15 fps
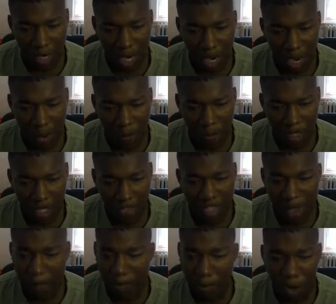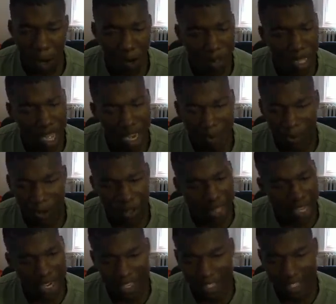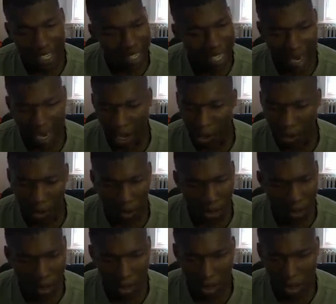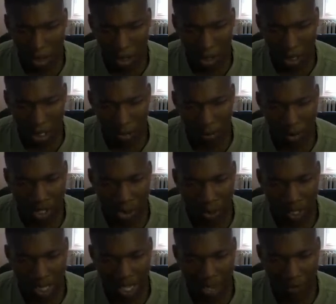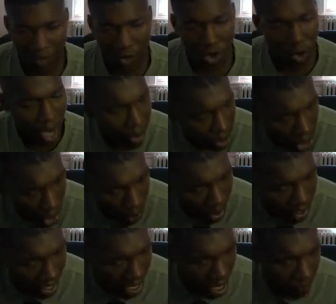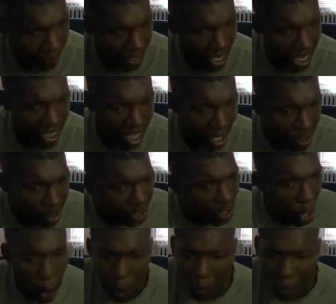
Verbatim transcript: but um, that prone lock, bro, they need to take that out. To the point to where like if you crouch all the way down and like you can